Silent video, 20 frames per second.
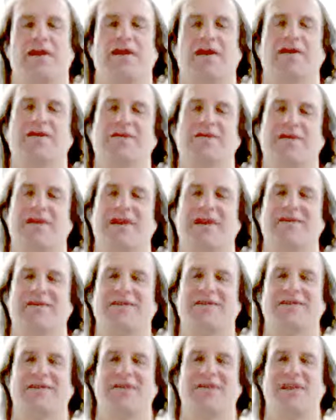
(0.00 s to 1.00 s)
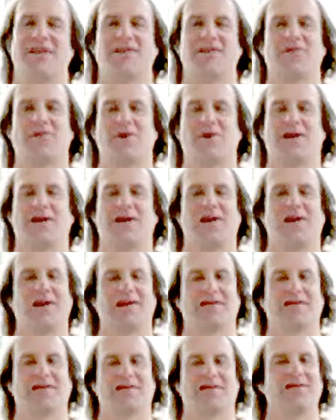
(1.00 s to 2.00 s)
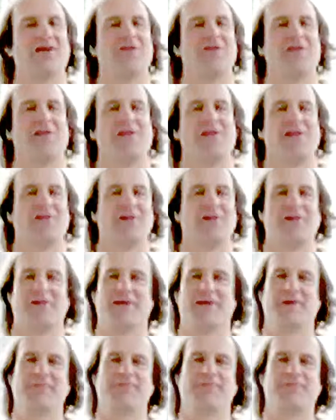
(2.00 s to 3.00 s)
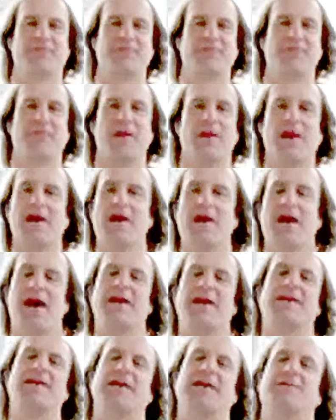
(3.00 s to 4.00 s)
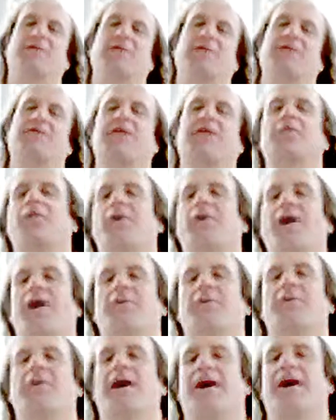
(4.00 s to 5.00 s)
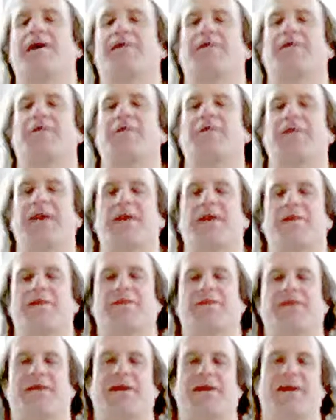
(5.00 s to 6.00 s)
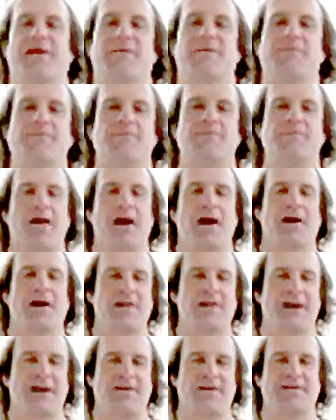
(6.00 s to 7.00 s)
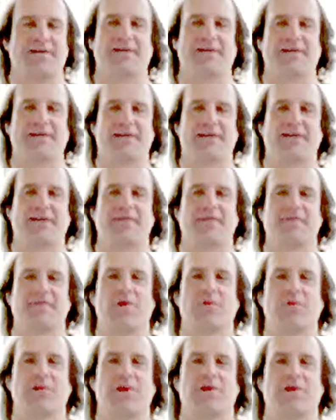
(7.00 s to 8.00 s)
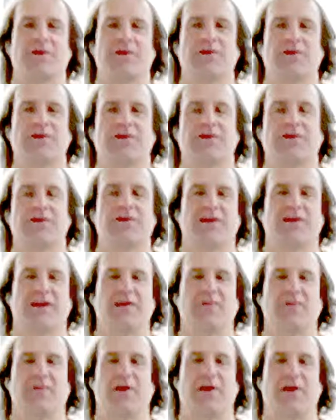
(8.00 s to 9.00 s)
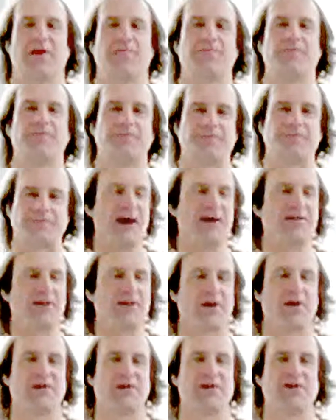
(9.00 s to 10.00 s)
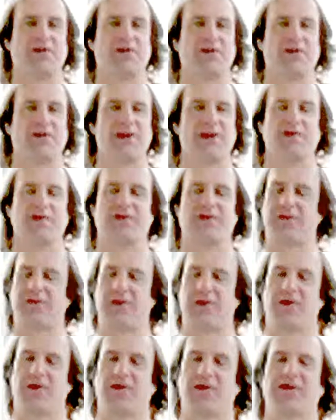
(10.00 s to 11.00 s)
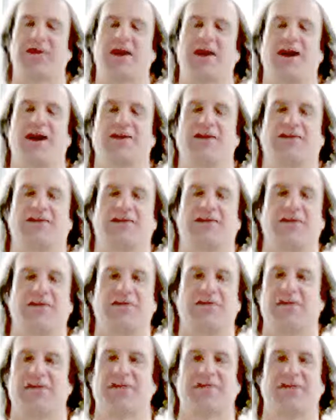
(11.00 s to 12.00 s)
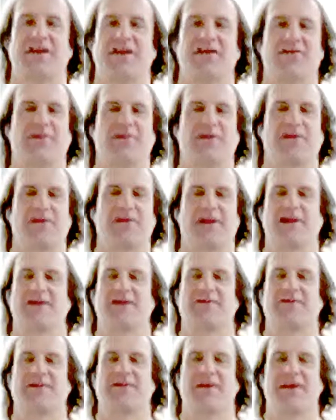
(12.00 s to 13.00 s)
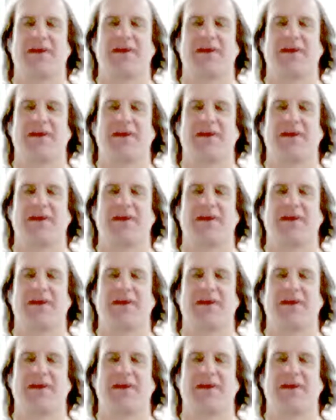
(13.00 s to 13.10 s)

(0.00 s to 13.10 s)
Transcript: And usually I just don't have the will. I just go along with it. I did have one dream a while back though that was a classic full-blown lucid dream where I had total control. I was totally conscious. It was just like real life.